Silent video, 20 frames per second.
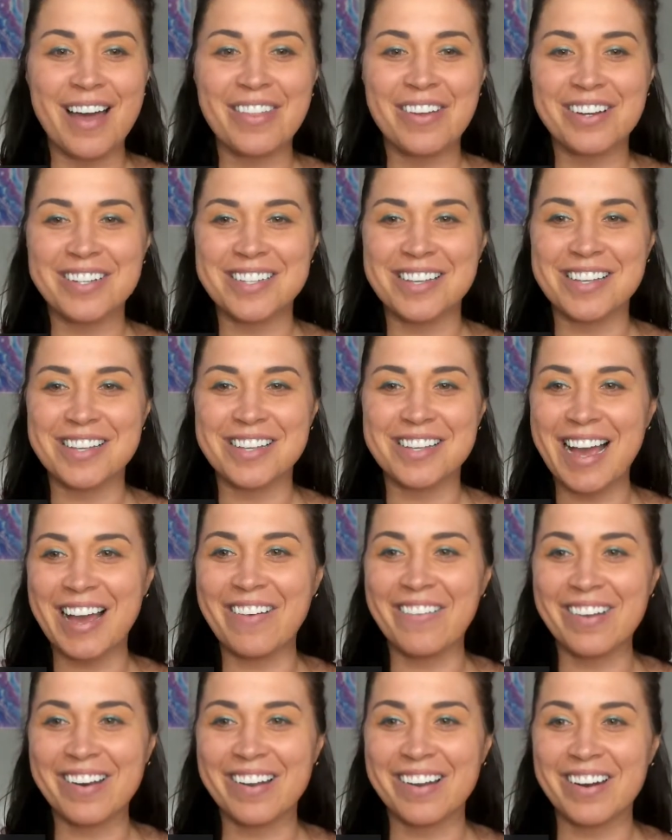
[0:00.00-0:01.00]
There's a
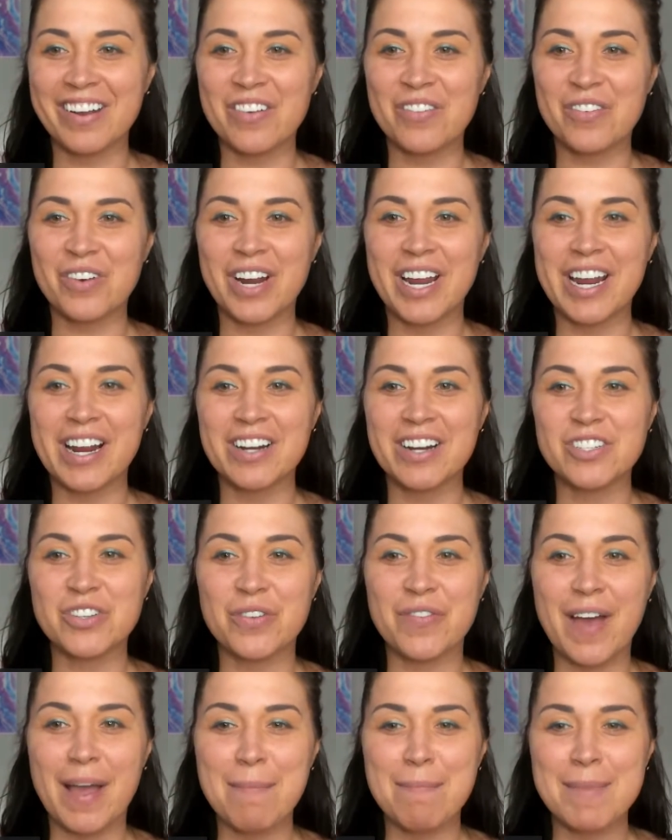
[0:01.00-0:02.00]
lot going on over here.
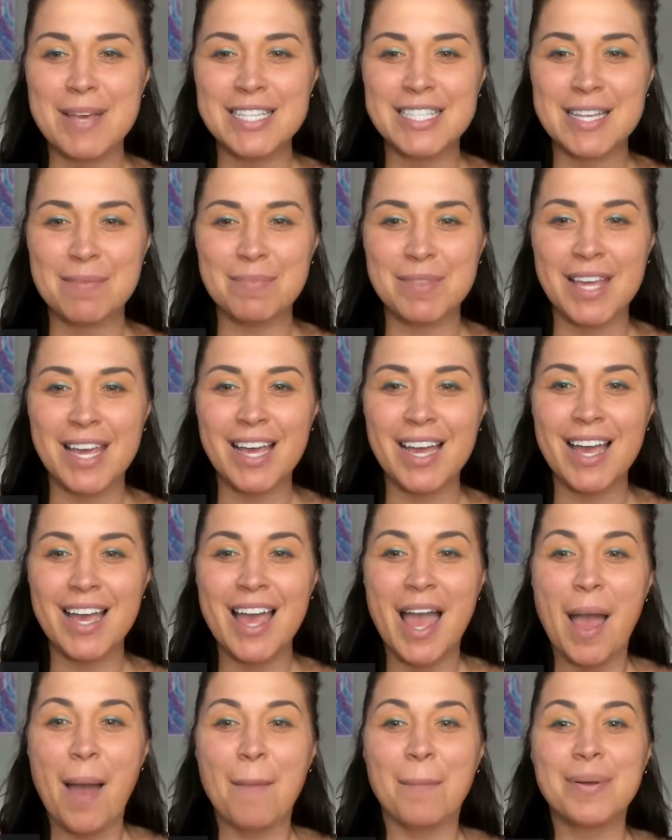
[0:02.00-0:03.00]
So if I miss something,
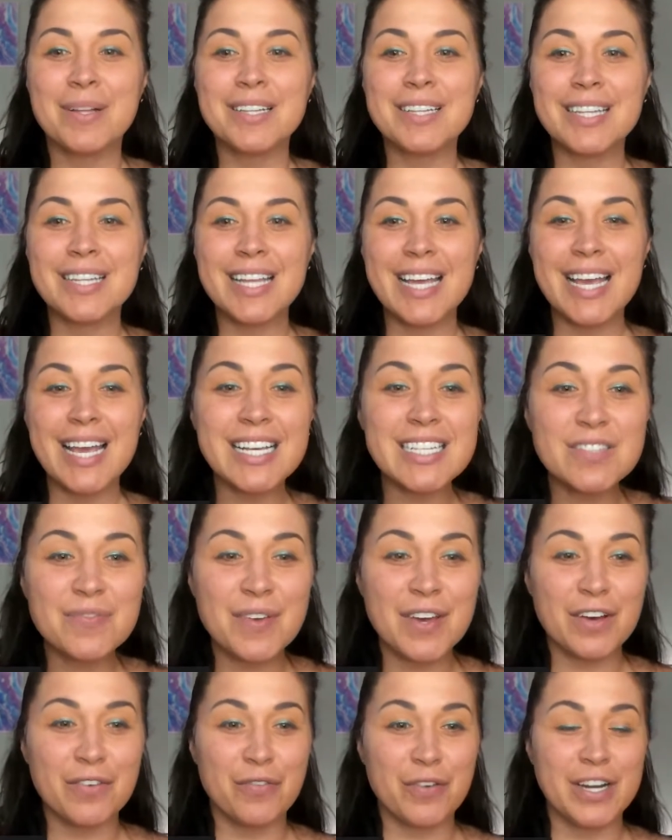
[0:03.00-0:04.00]
please
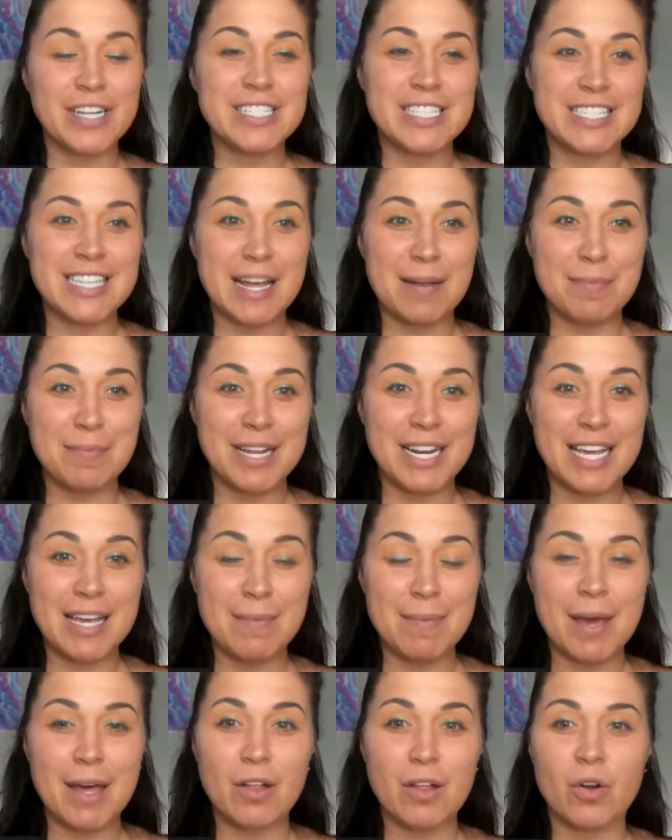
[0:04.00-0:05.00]
feel free to send me an
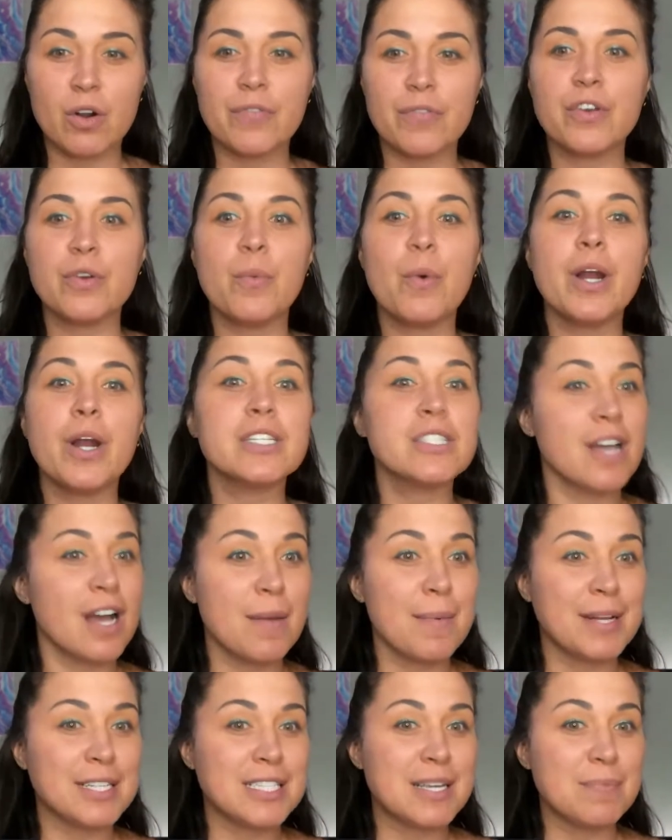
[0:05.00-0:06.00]
email, or if you want to talk
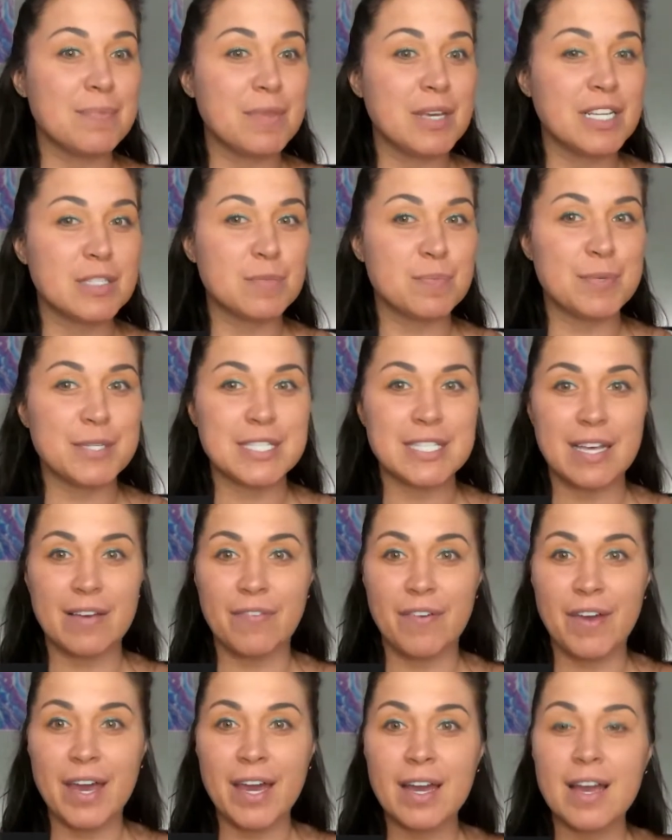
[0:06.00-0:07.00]
about something
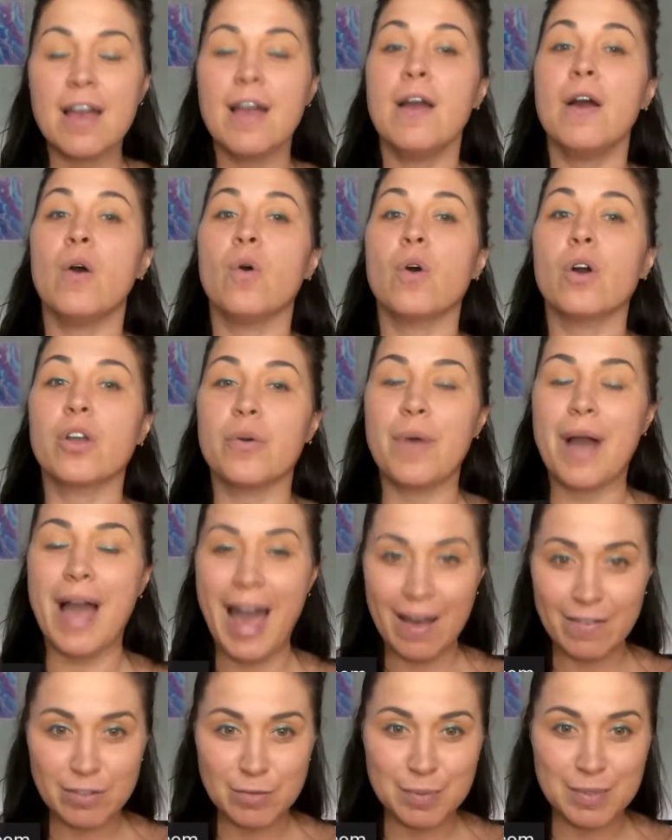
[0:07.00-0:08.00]
specific or you
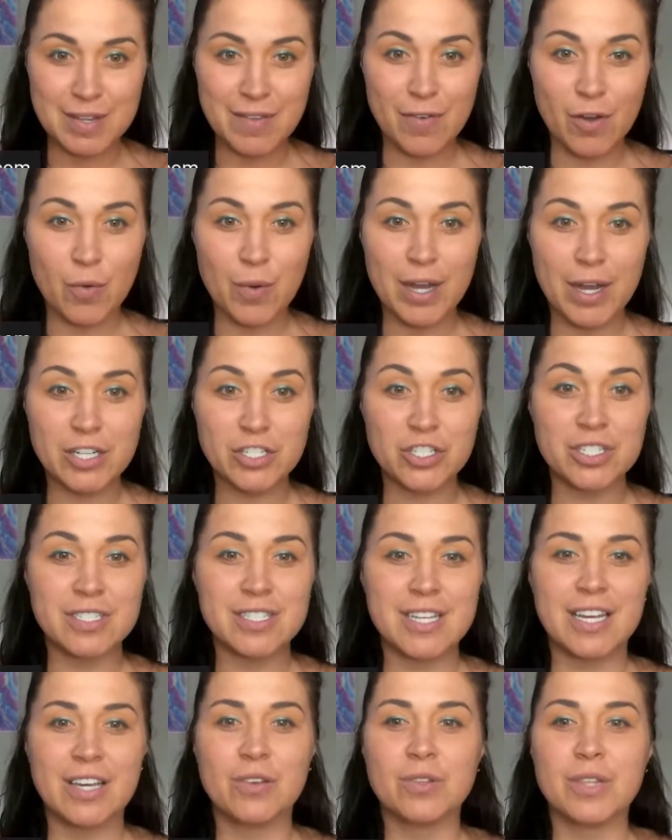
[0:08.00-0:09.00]
have specific questions
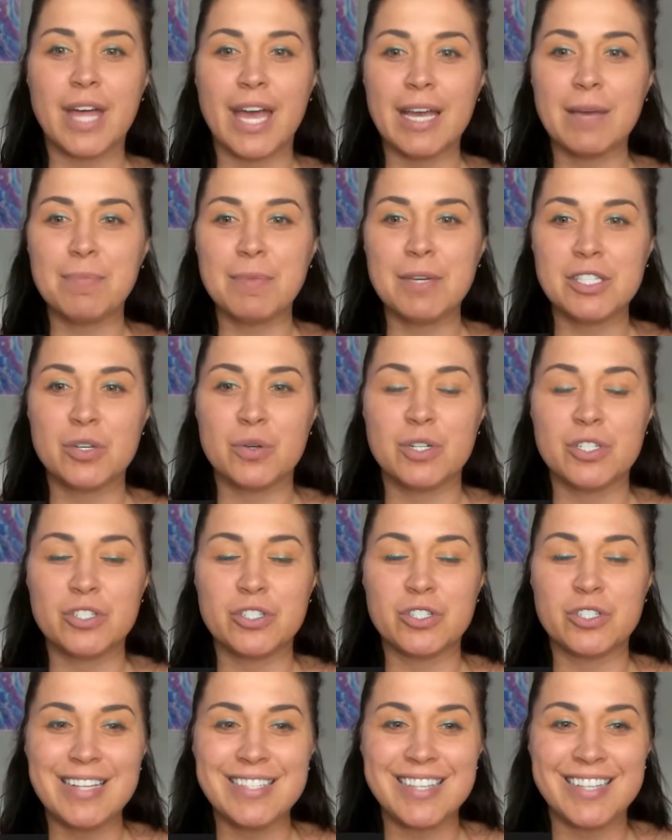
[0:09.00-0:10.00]
that you'd like me to
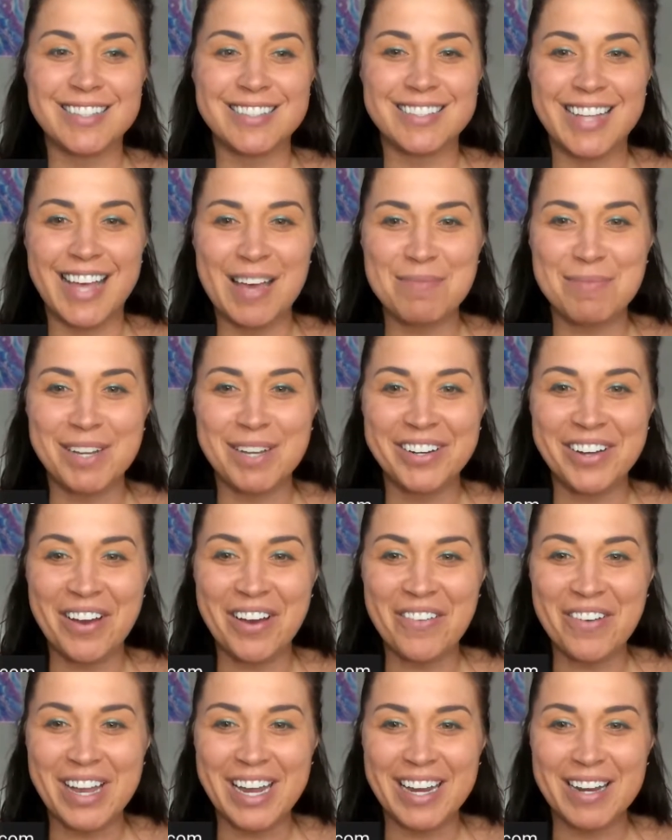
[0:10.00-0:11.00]
address, let me
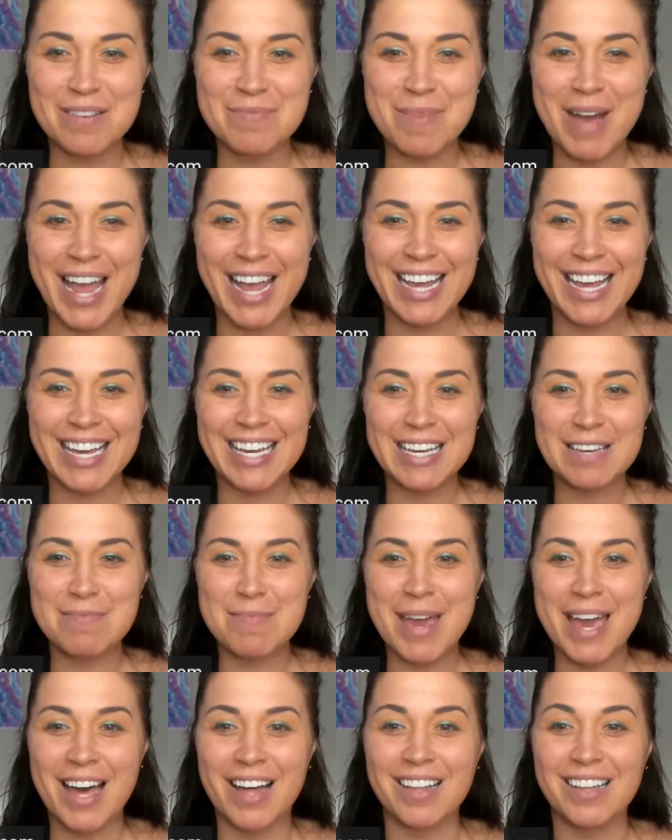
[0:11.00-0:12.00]
know in my
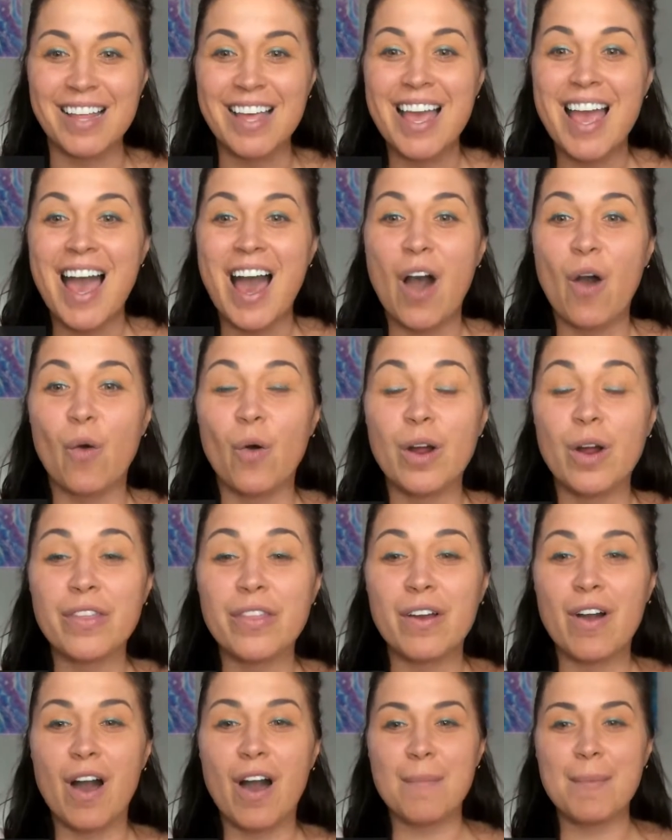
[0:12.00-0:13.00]
email or the
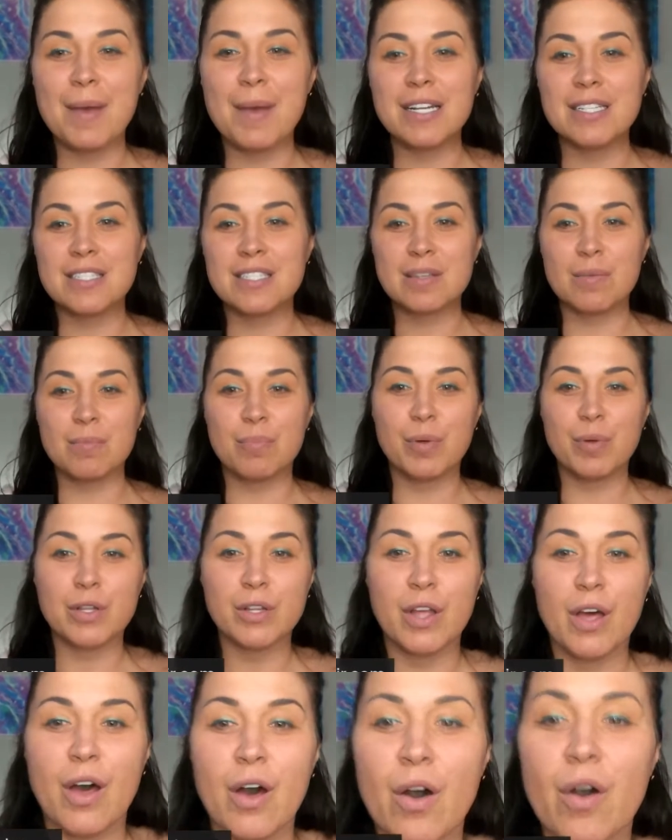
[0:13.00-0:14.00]
comments
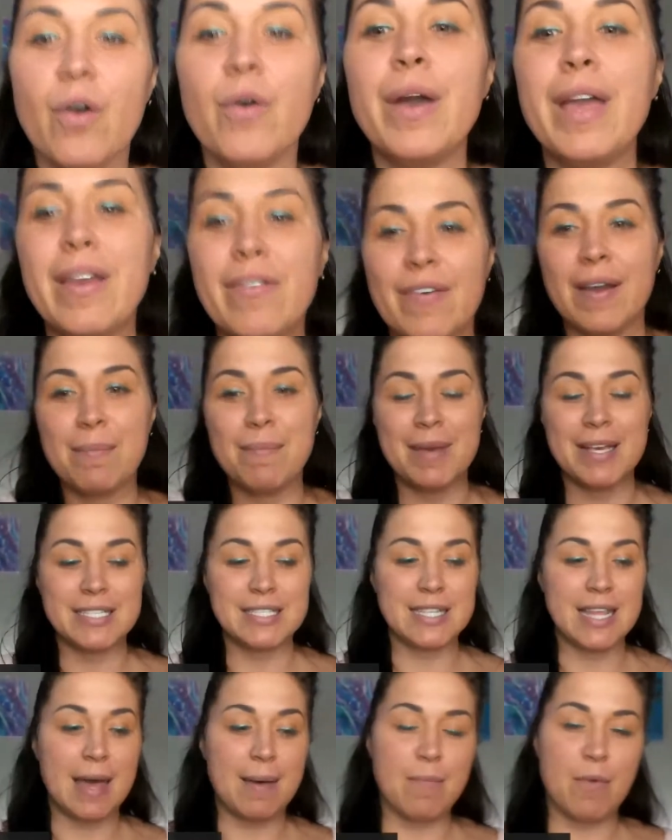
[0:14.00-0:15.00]
below if I miss
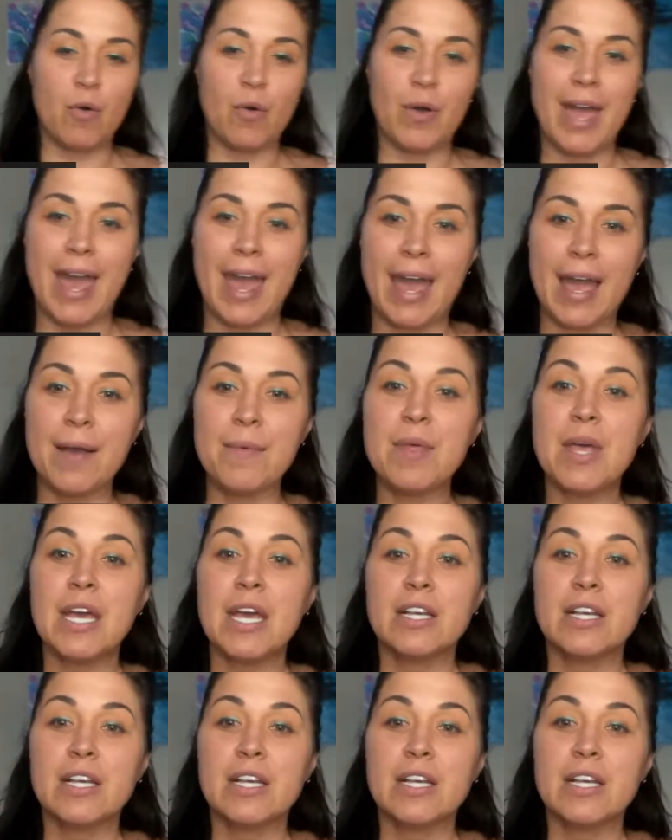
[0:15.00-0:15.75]
them, okay?